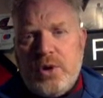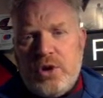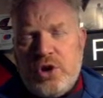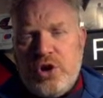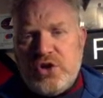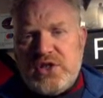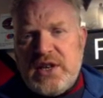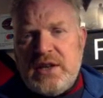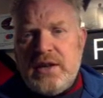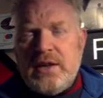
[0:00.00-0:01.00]

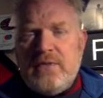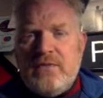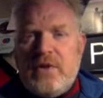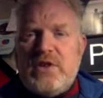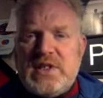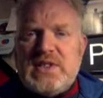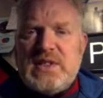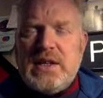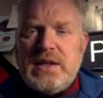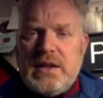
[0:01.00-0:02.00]
cutting very
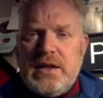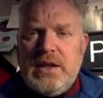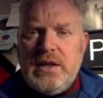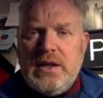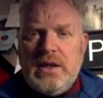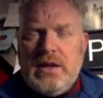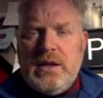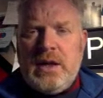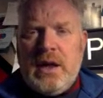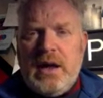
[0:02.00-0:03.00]
distinctly
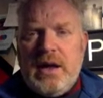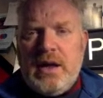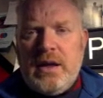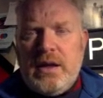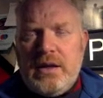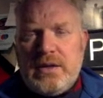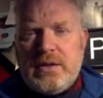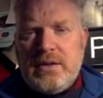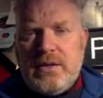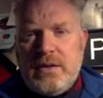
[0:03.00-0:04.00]

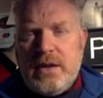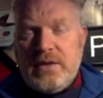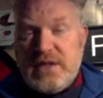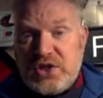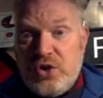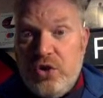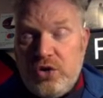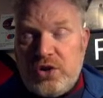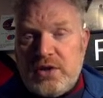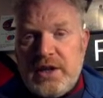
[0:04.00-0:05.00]
and
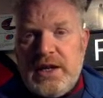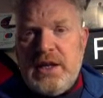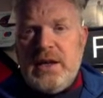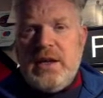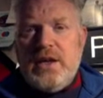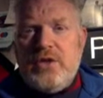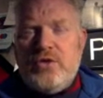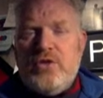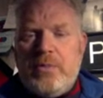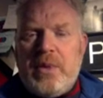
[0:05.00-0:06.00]
discordantly
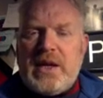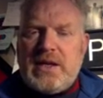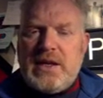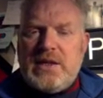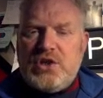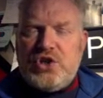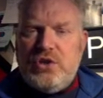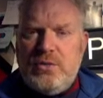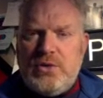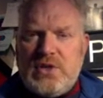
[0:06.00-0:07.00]
through the bedding in the
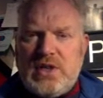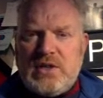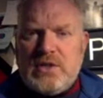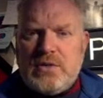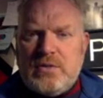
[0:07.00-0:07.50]
Shinumu sandstone.